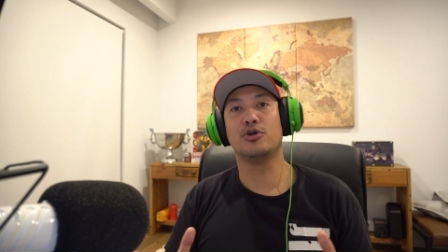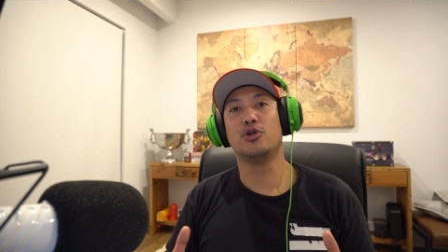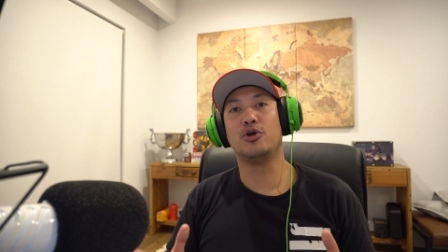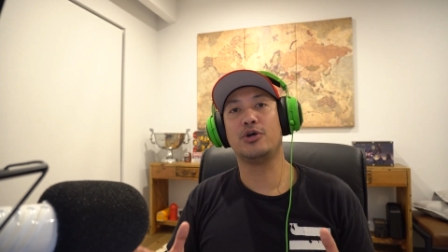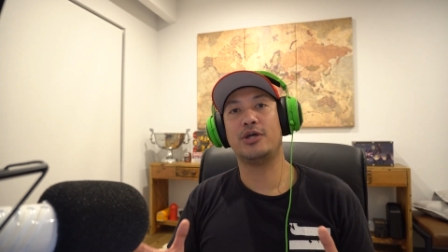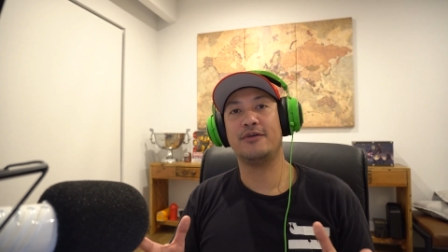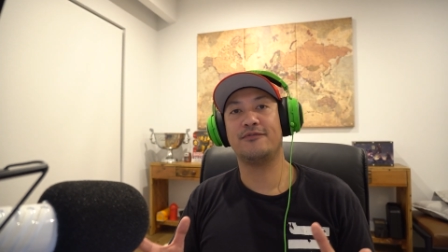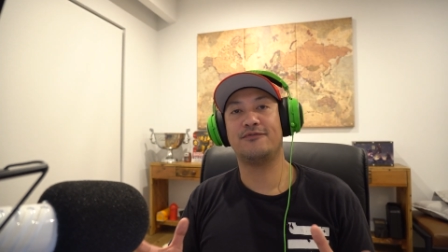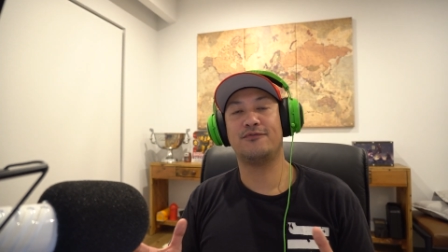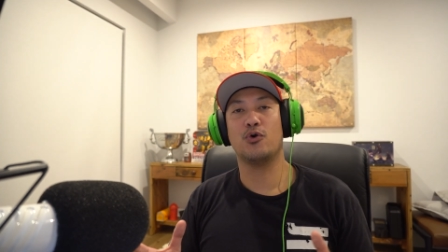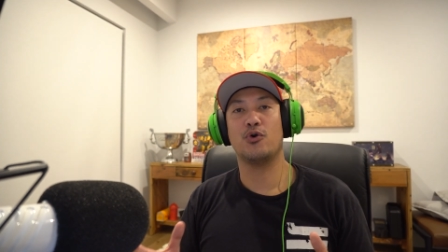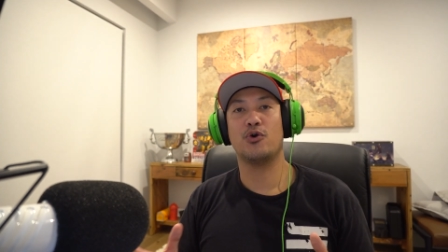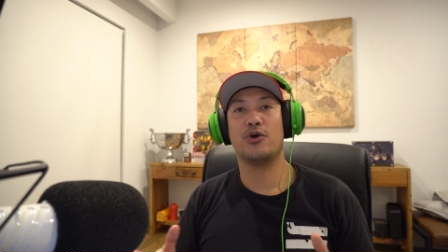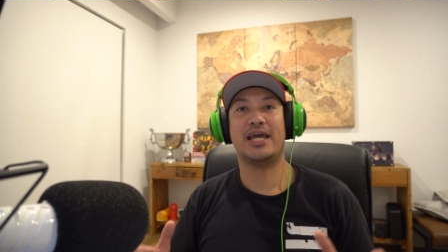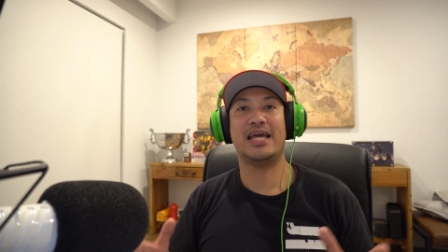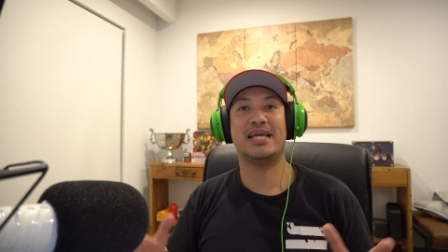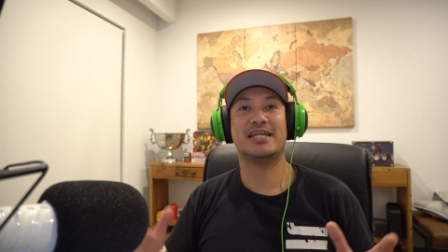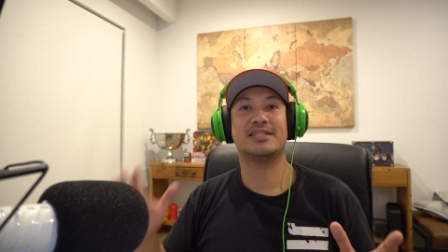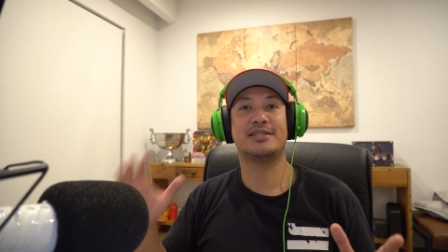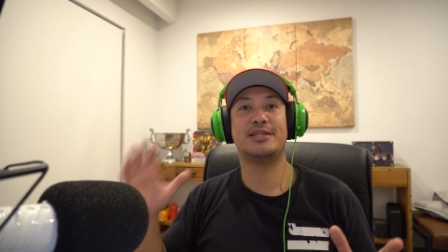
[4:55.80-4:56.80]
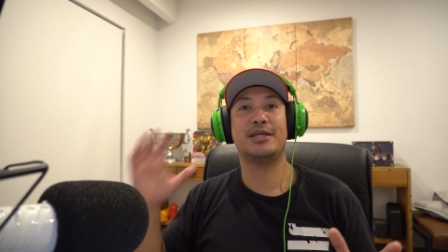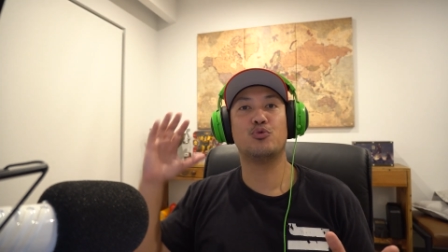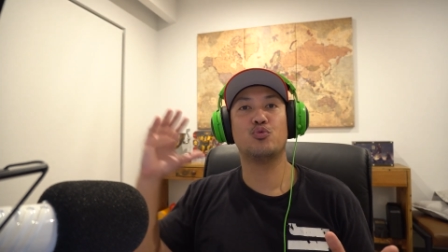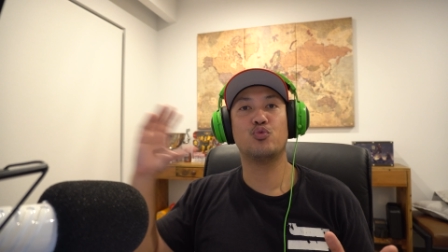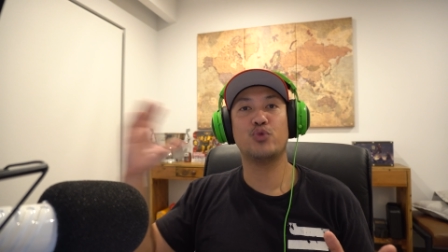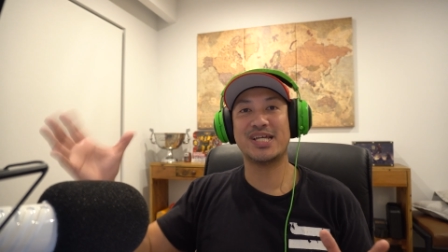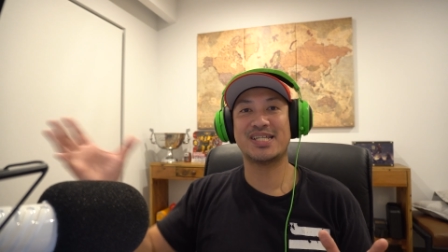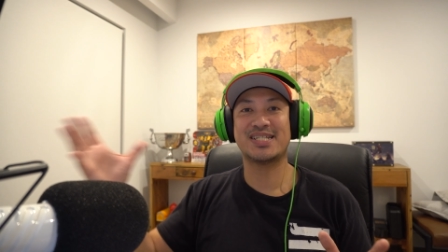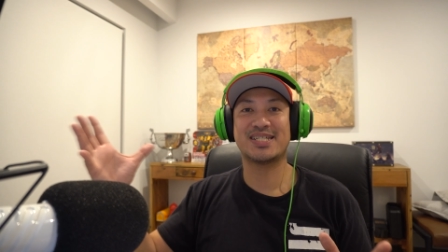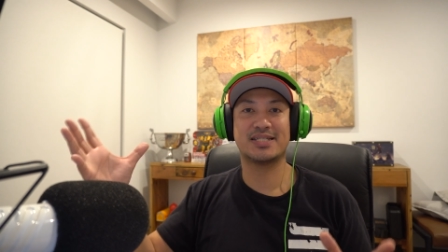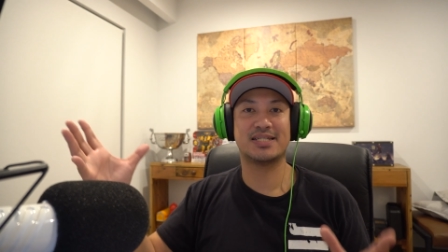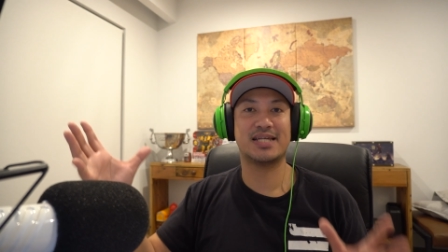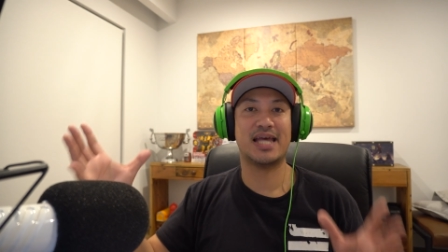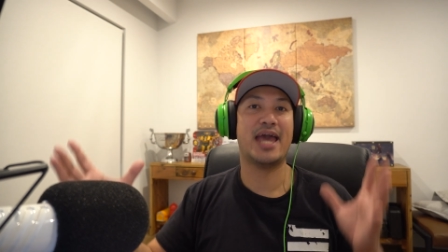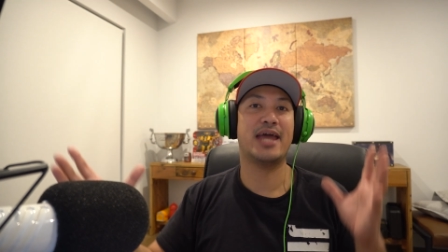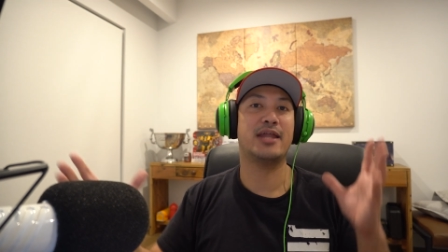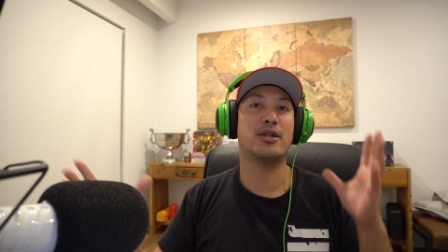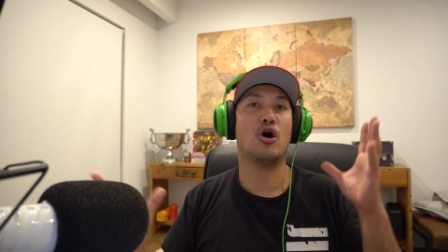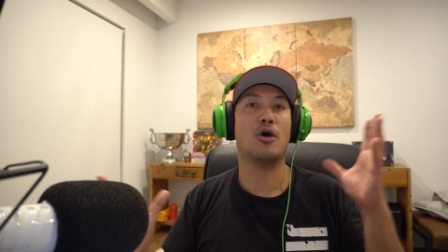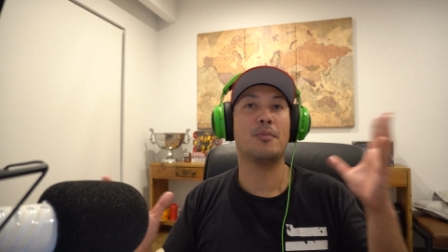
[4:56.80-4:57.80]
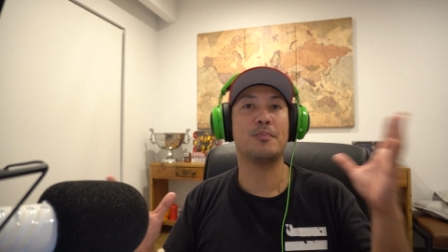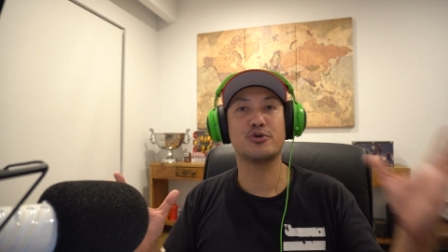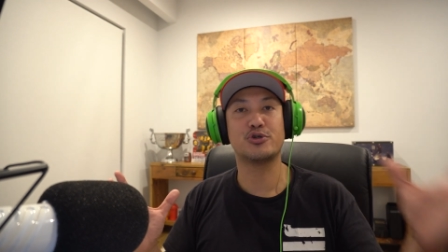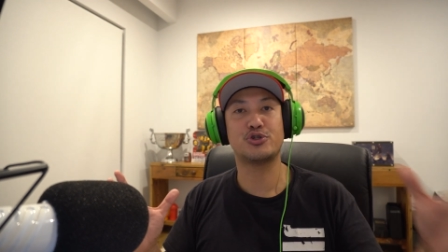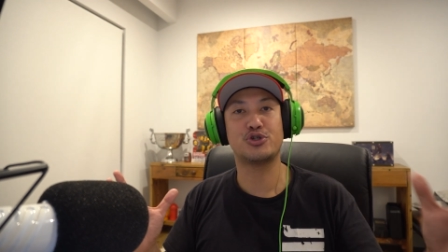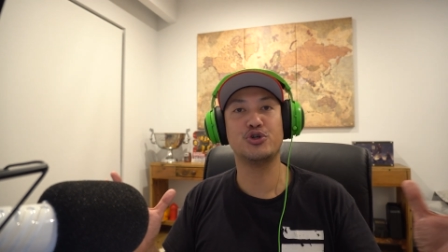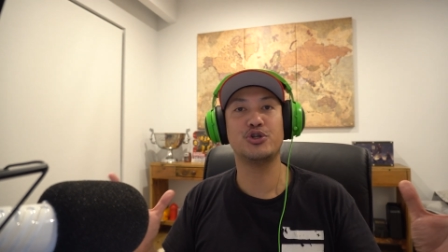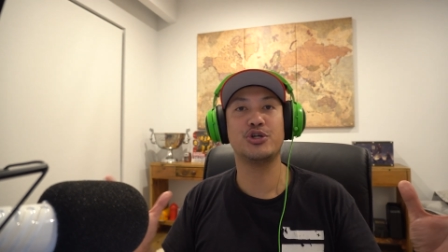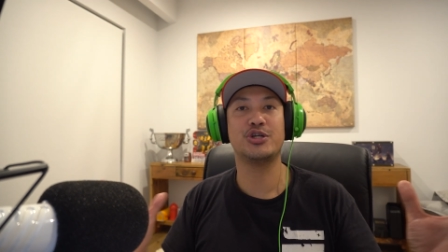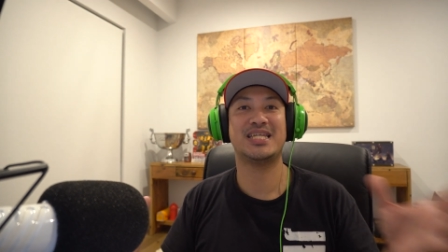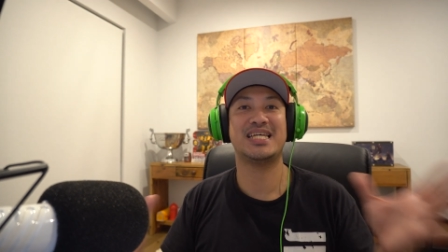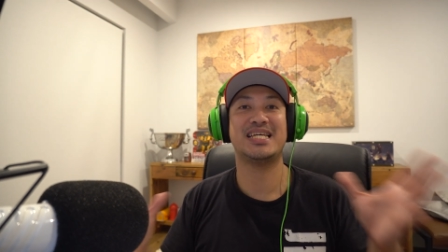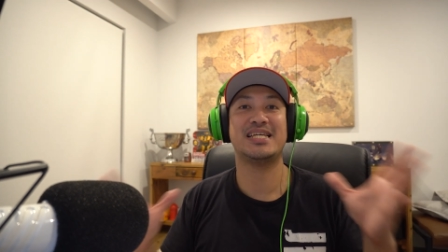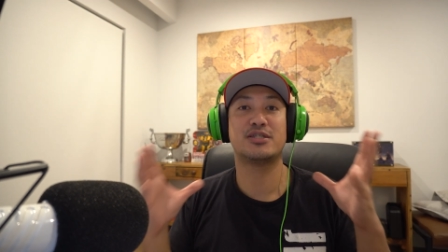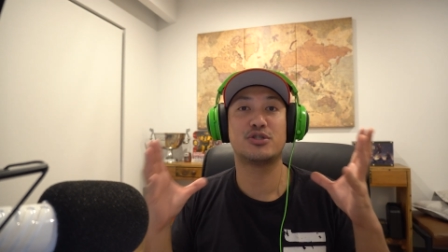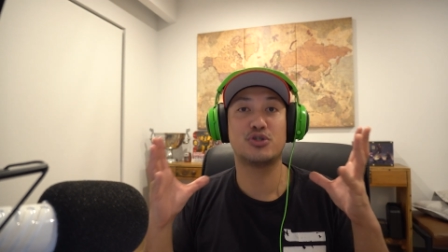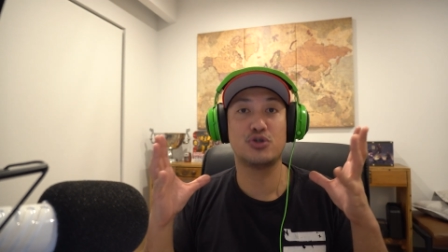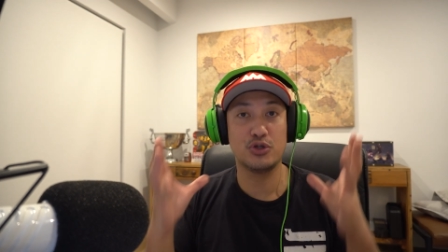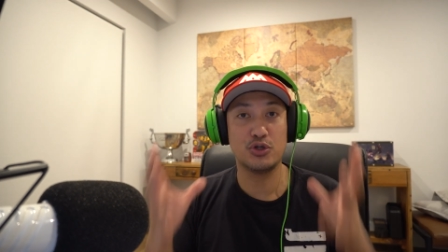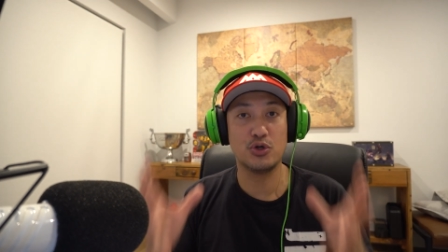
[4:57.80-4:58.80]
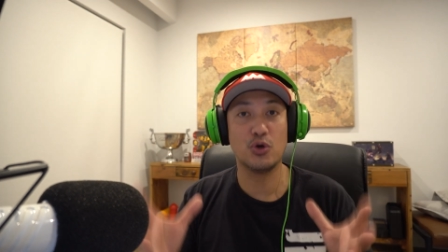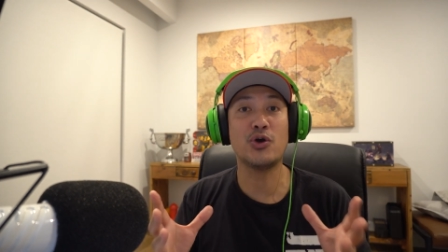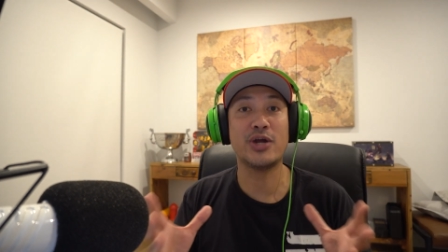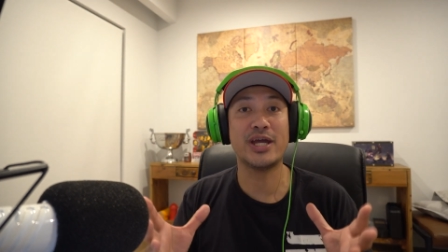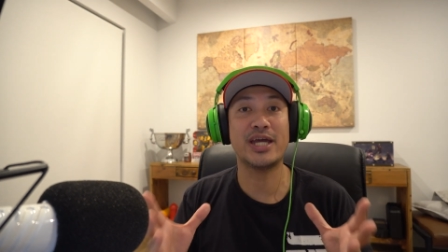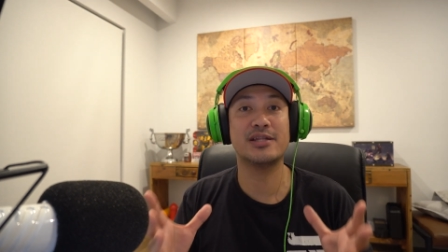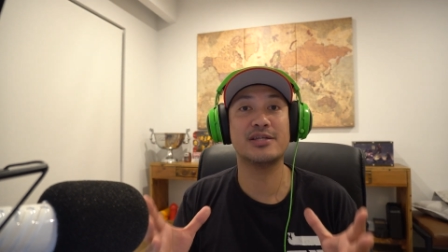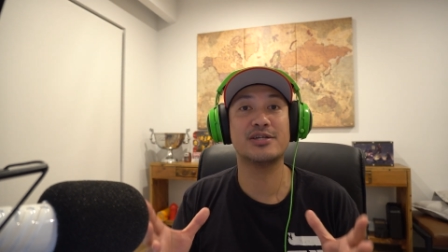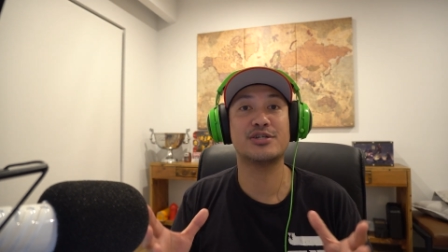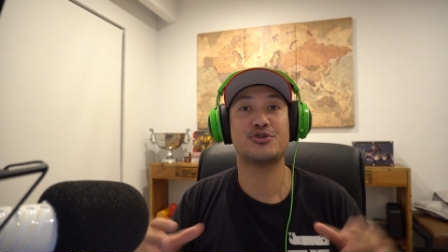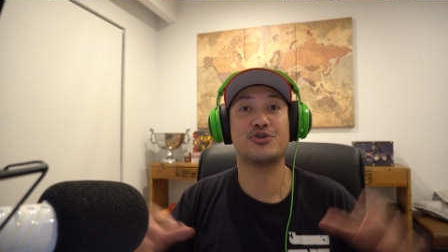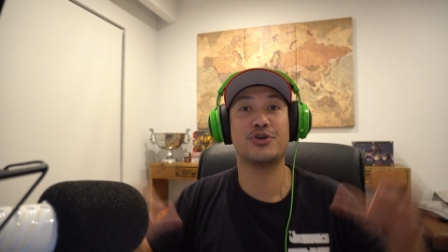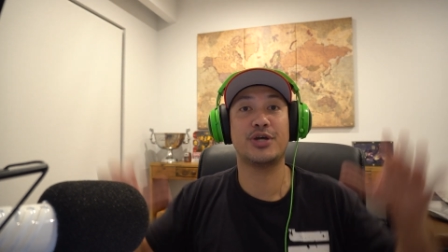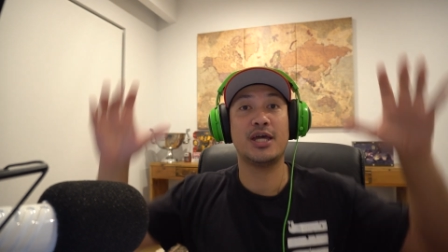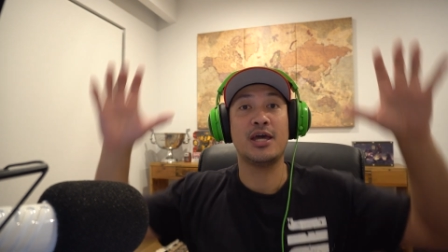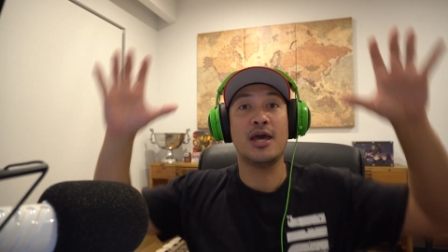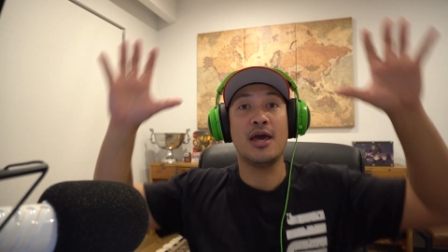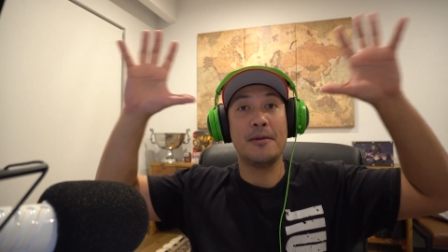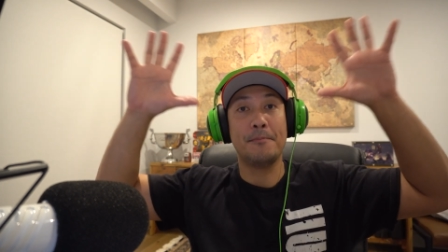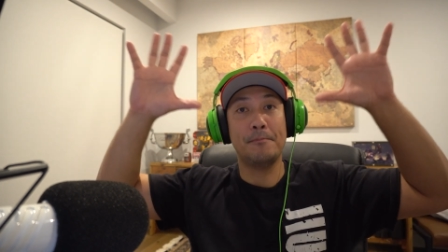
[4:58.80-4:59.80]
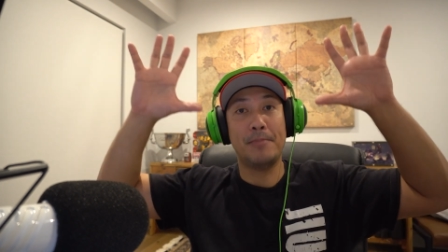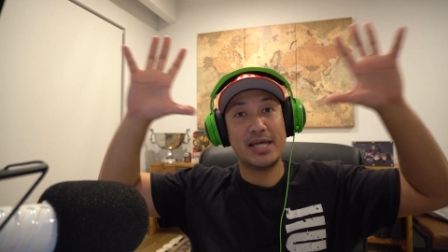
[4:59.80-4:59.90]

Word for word: you're looking for is the risks and opportunities to your industry